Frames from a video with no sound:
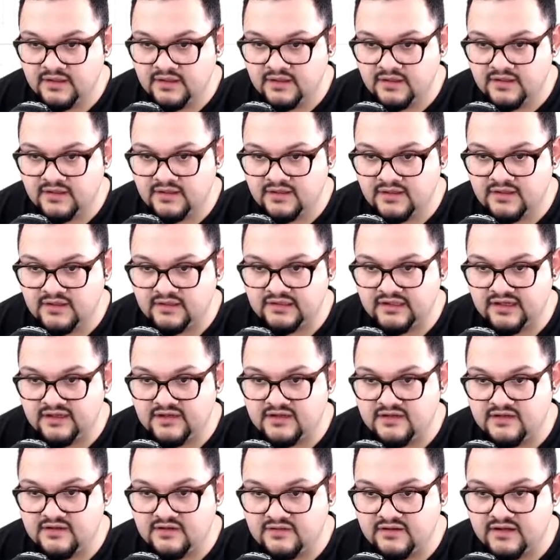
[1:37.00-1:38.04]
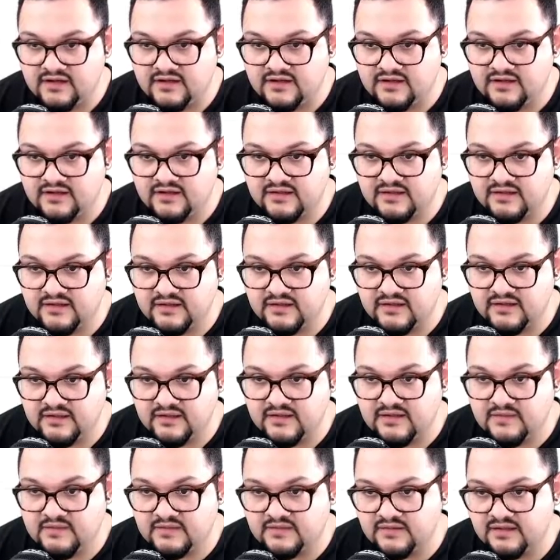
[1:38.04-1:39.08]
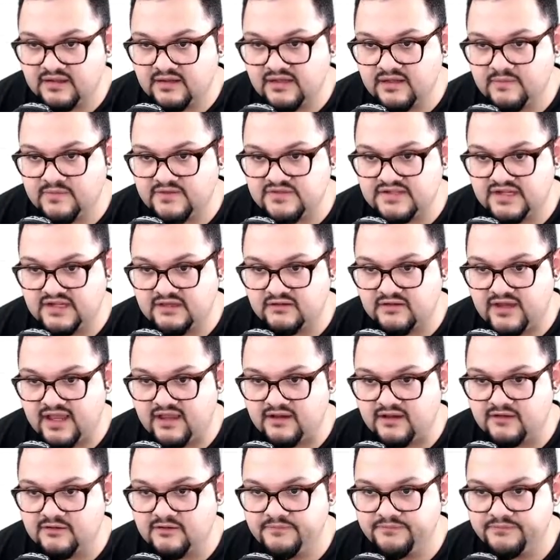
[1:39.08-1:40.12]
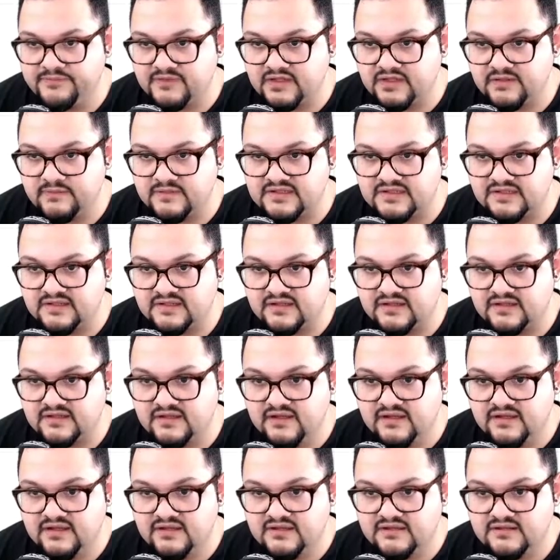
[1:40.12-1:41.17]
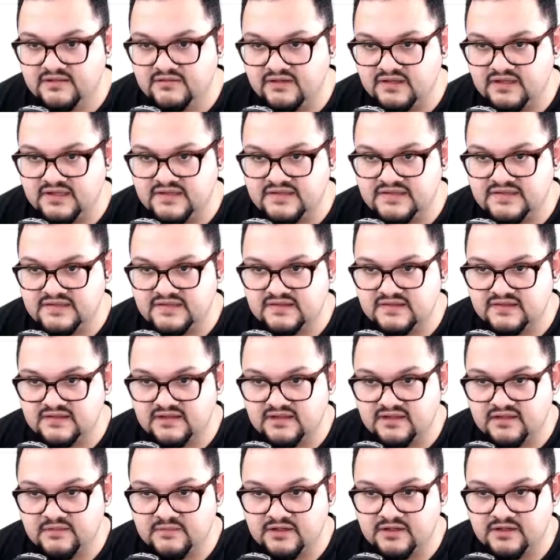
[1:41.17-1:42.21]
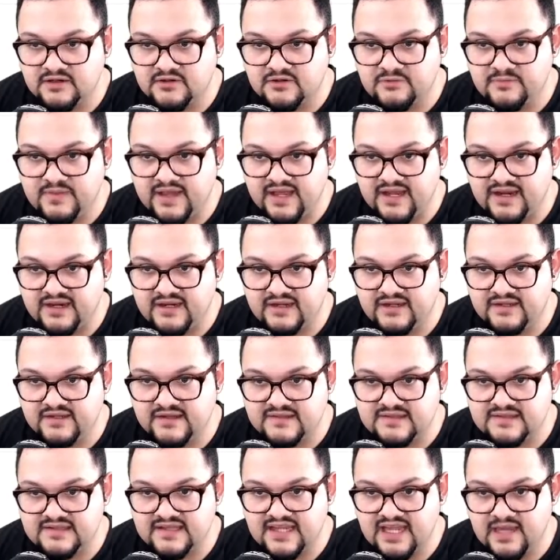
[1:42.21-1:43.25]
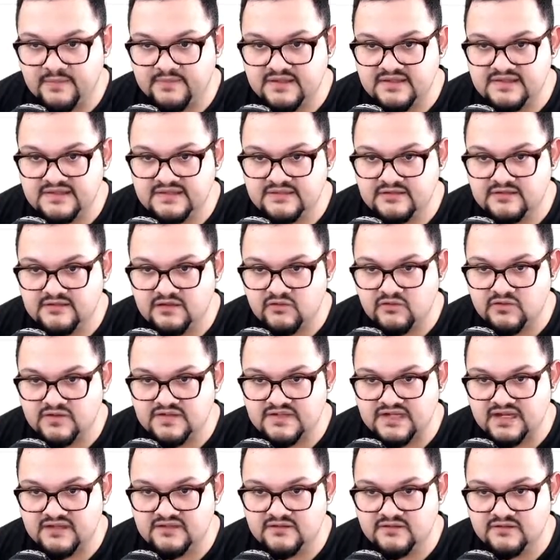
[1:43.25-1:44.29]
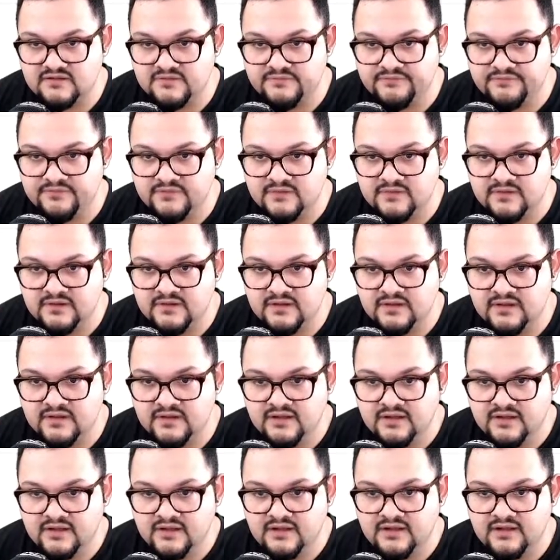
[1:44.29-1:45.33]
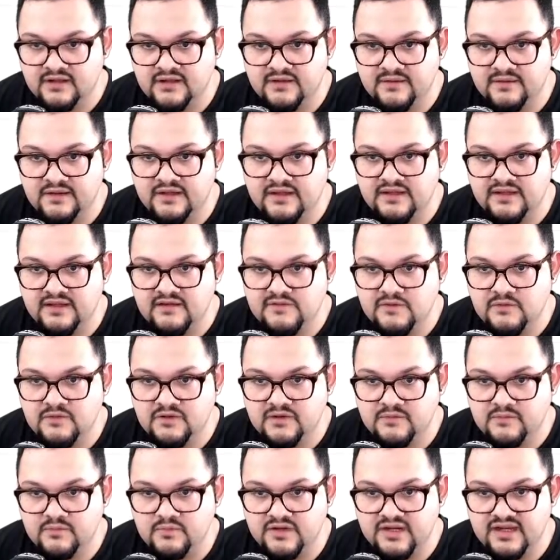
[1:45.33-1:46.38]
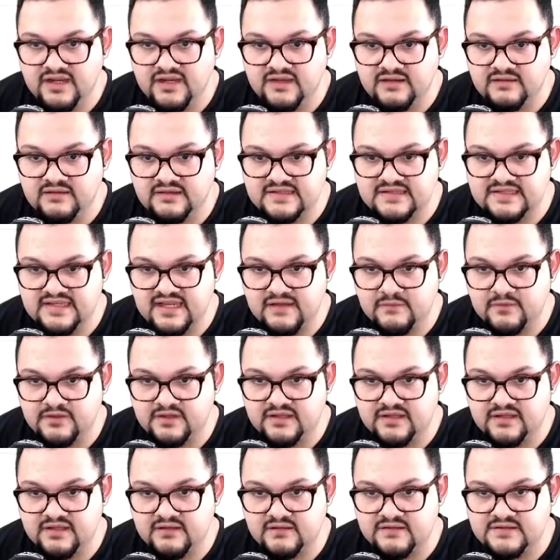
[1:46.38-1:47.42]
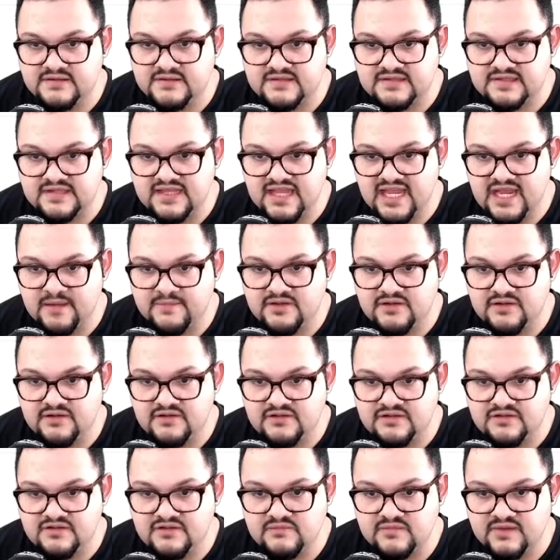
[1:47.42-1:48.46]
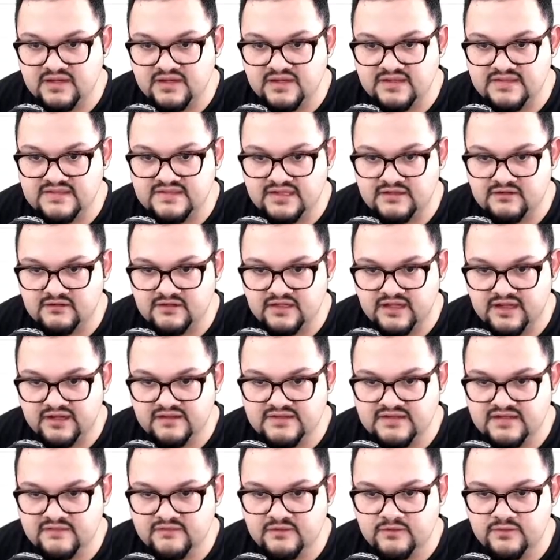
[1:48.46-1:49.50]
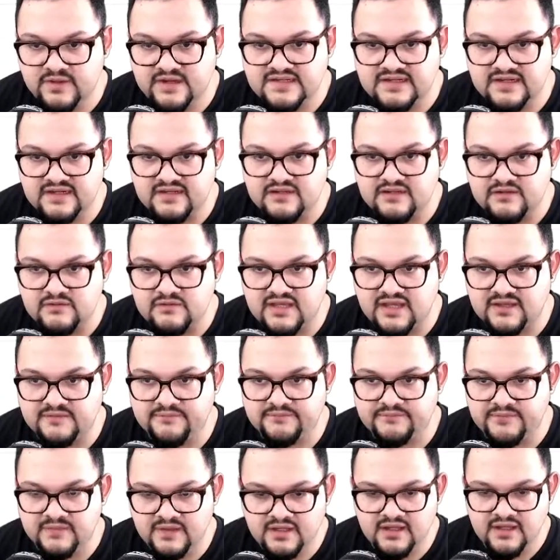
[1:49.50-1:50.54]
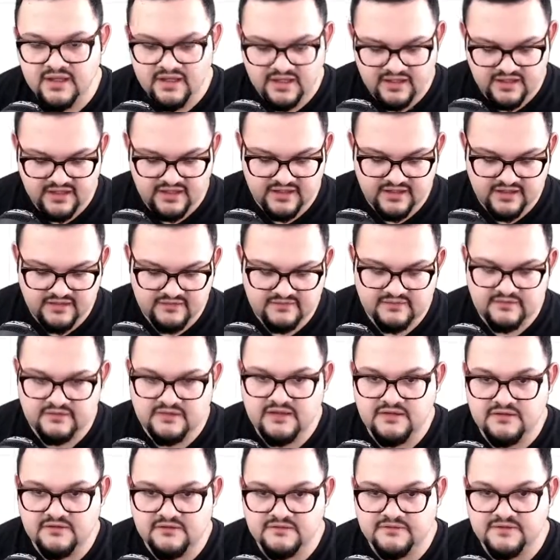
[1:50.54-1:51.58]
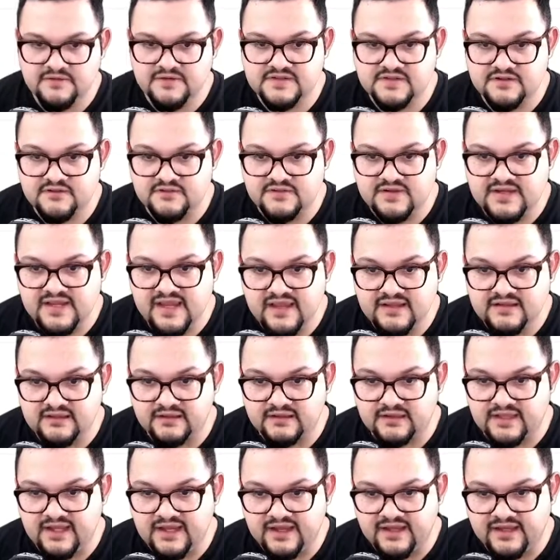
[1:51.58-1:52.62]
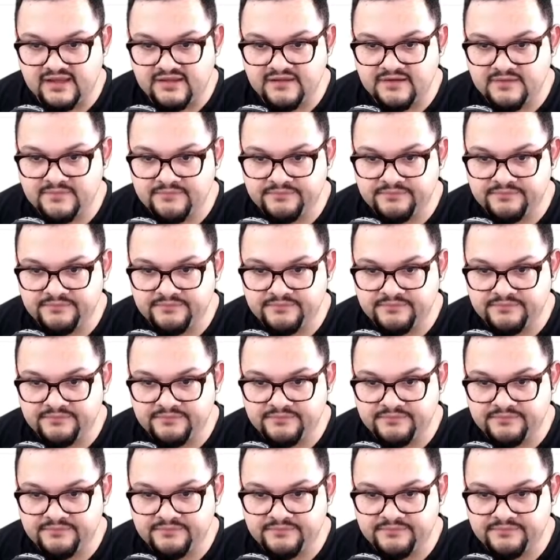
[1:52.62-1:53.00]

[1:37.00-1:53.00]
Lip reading: a line here at not any particular angle. I'm just going to do this. I'm going to go back and snap this to the horizontal. And if you want to bring, let's say I want to also snap here to my center line, there's several ways I can do that. I can either first create a line